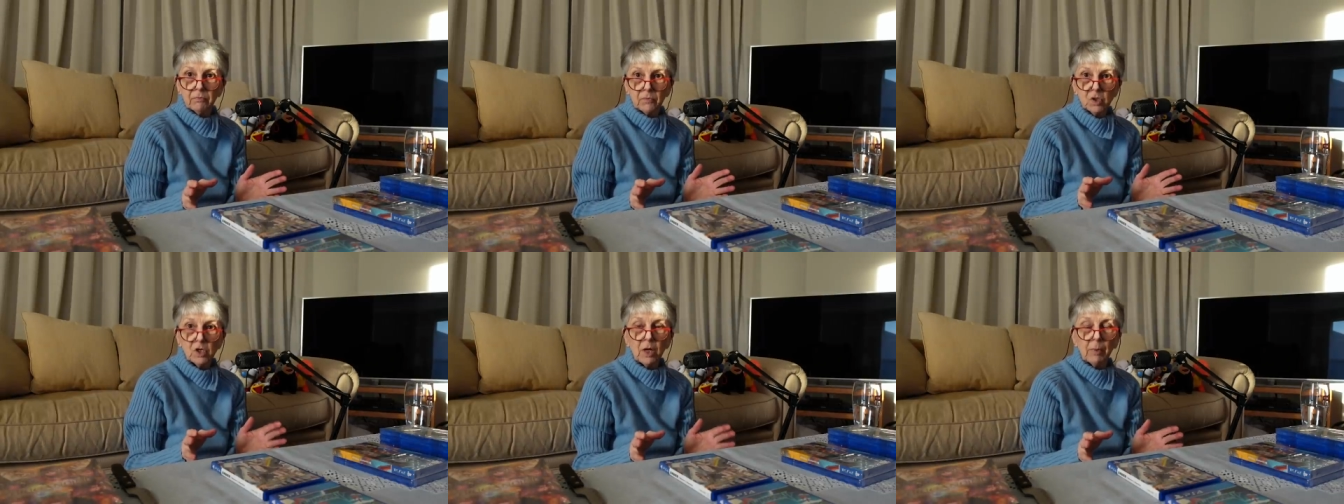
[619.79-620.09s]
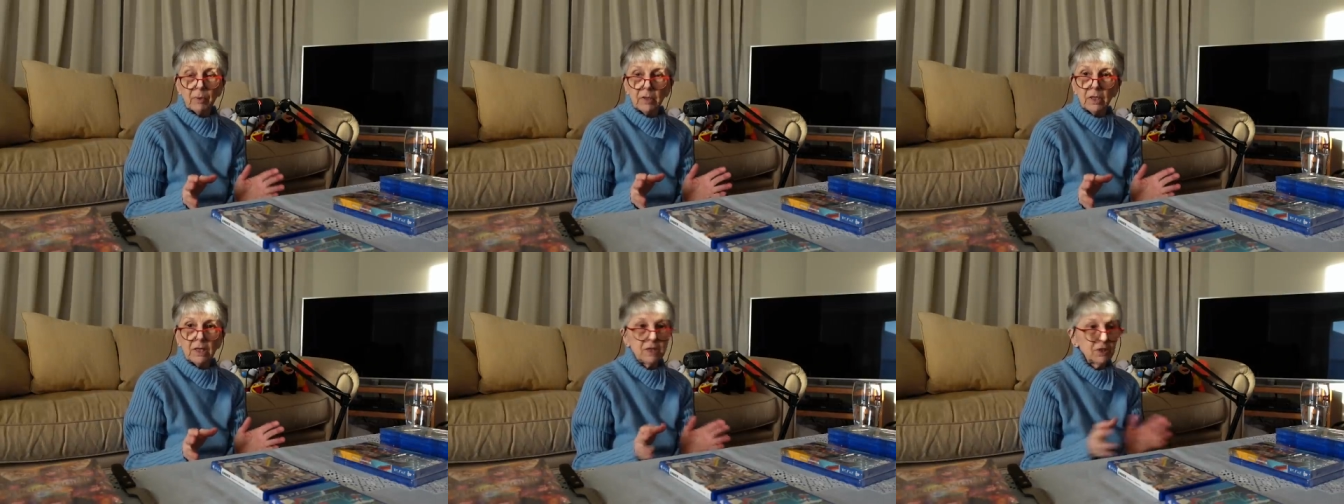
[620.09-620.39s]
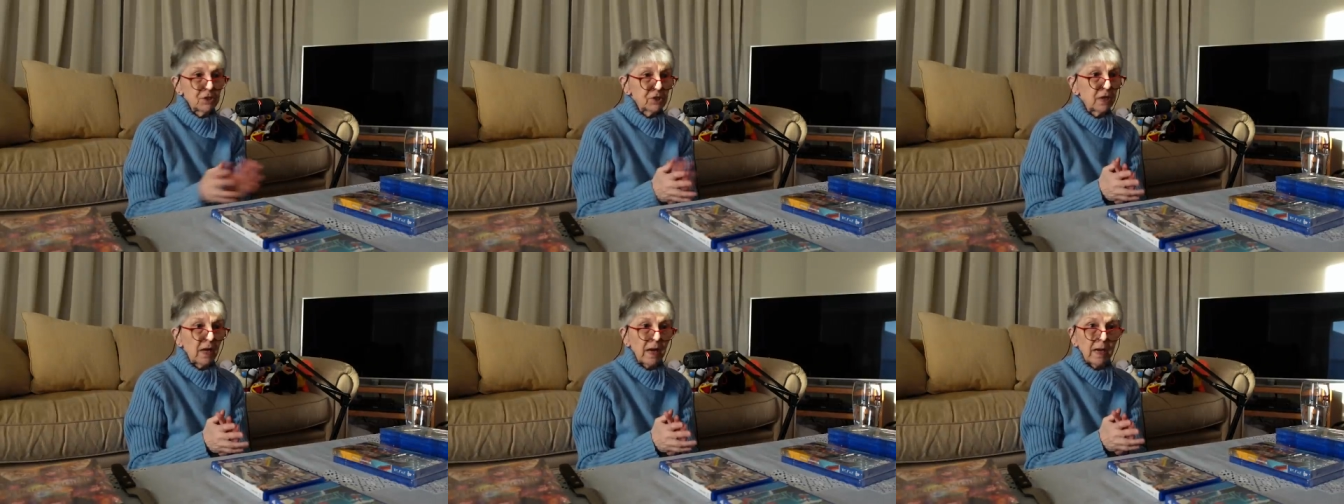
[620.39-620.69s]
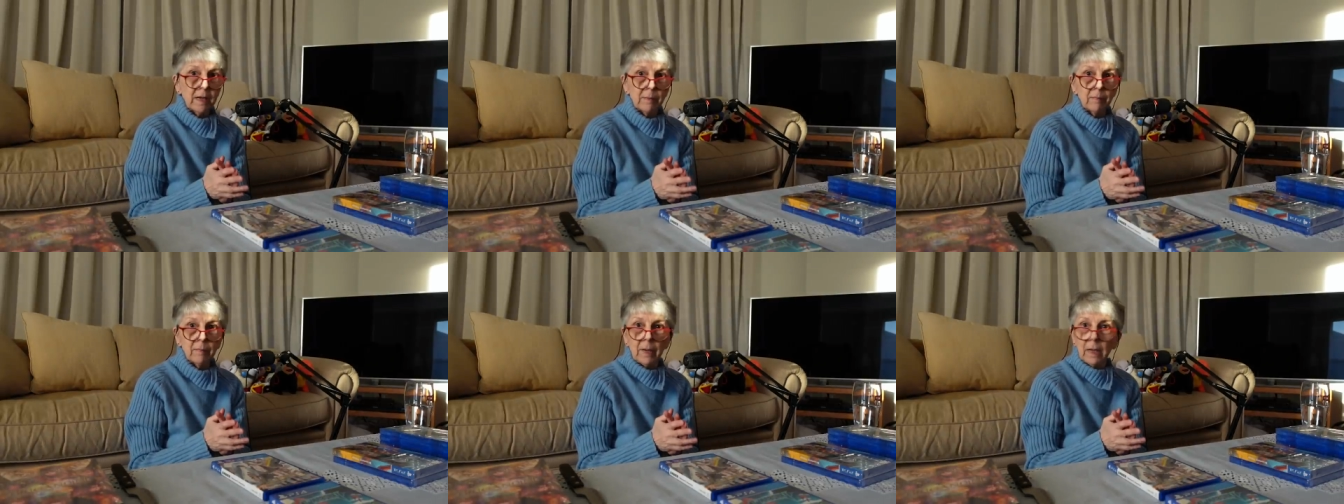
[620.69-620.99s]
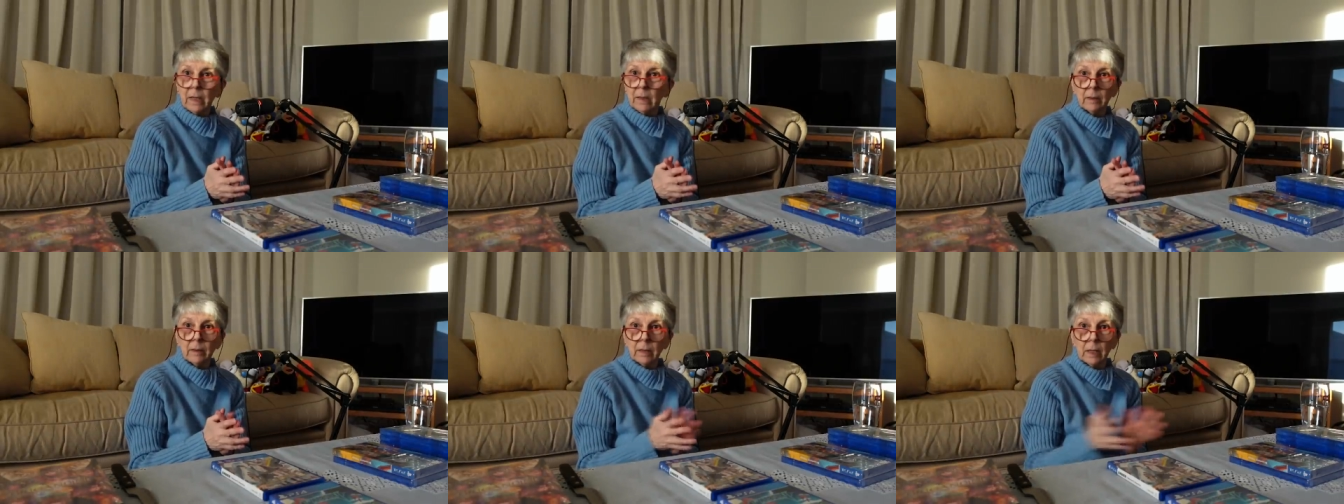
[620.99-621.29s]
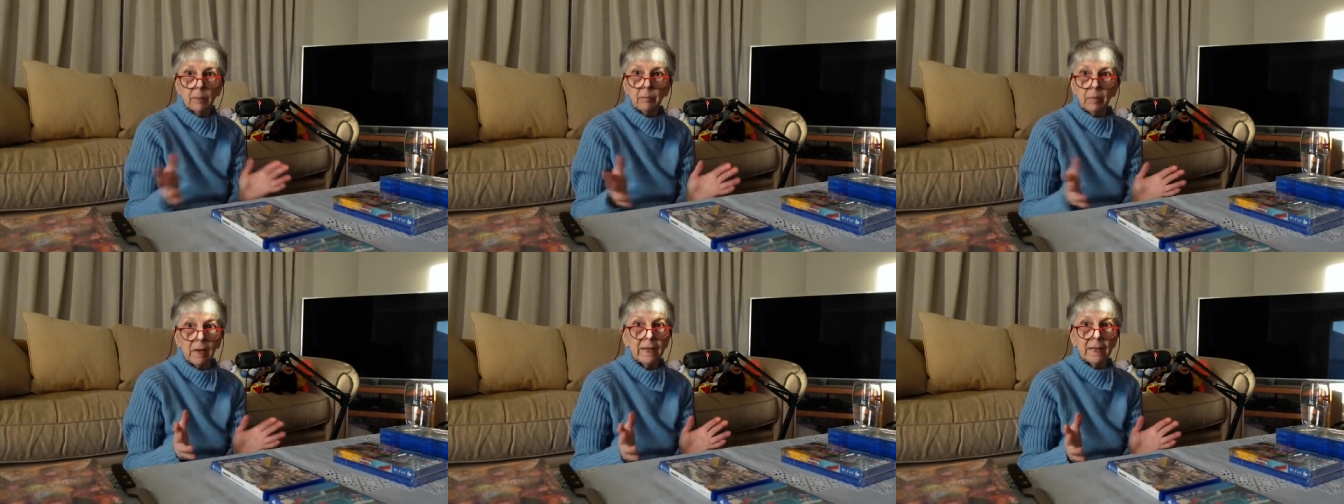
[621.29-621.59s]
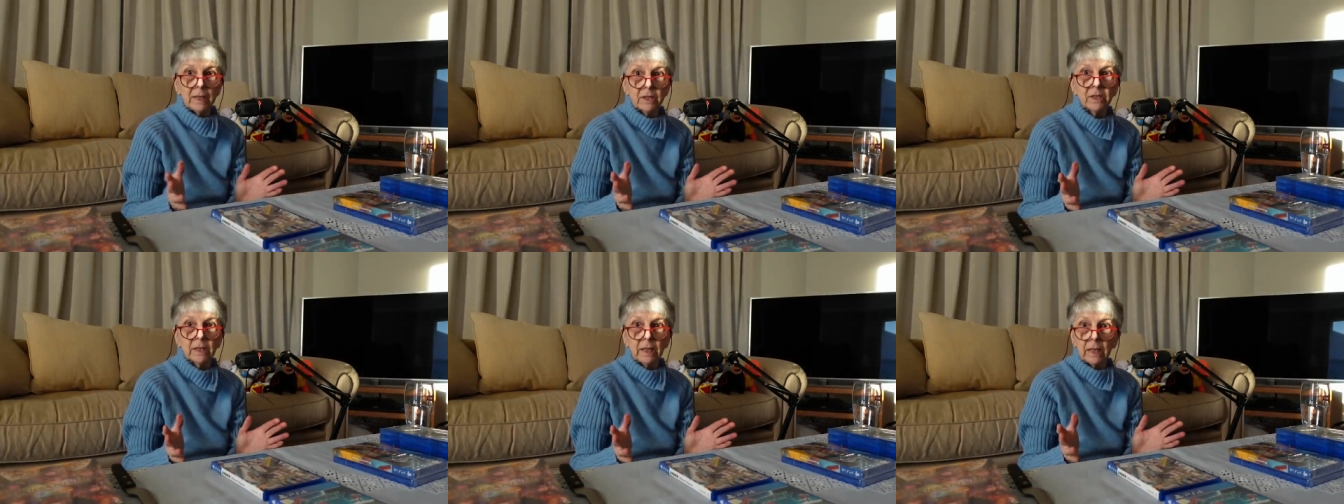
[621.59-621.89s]
Japanese game and
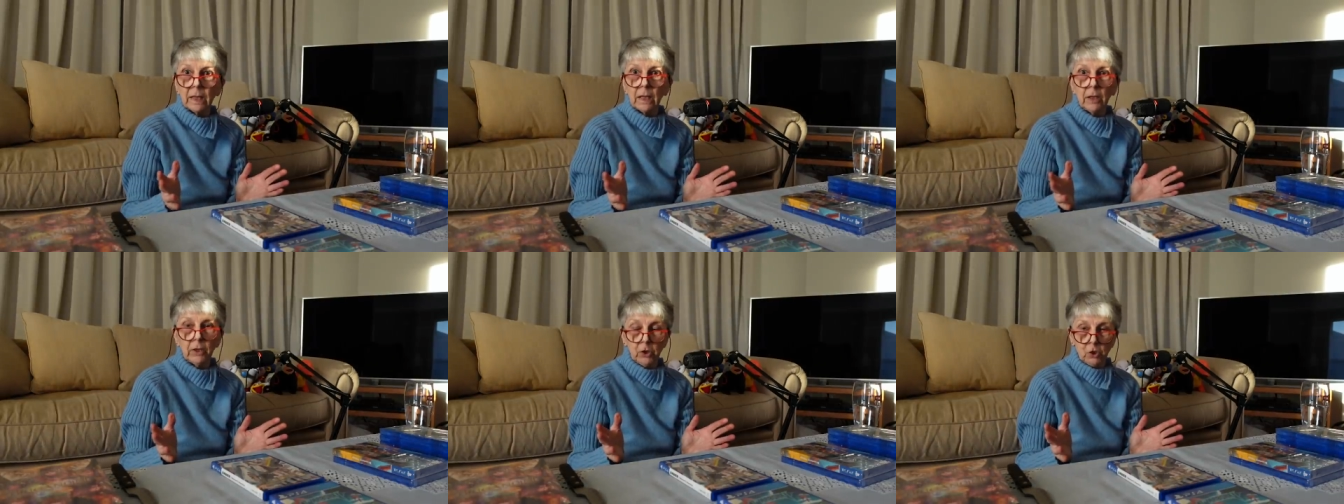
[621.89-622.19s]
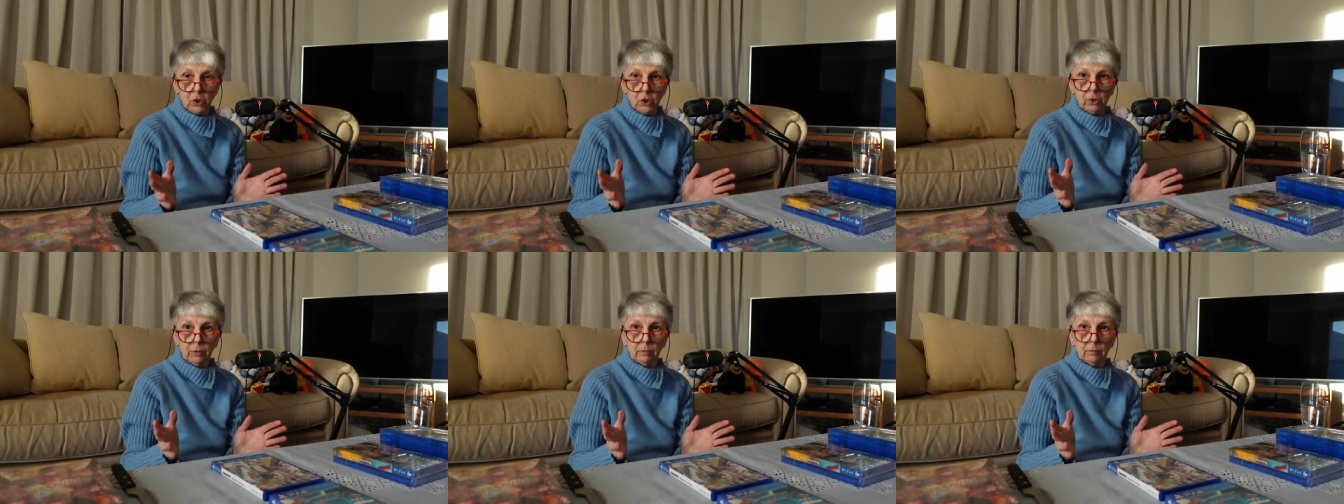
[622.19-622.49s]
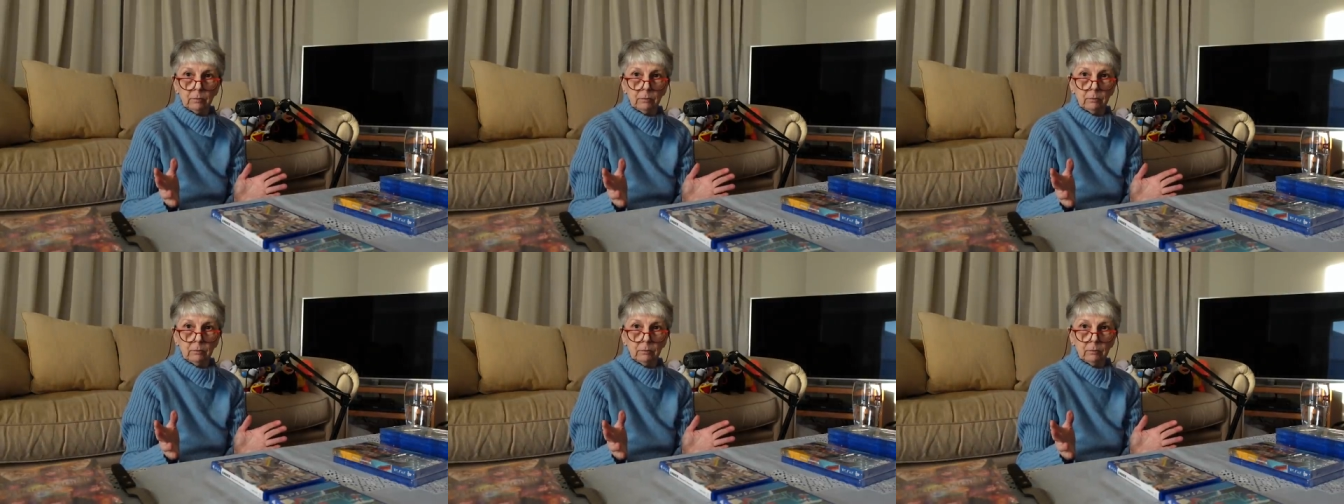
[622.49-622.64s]
play it in English.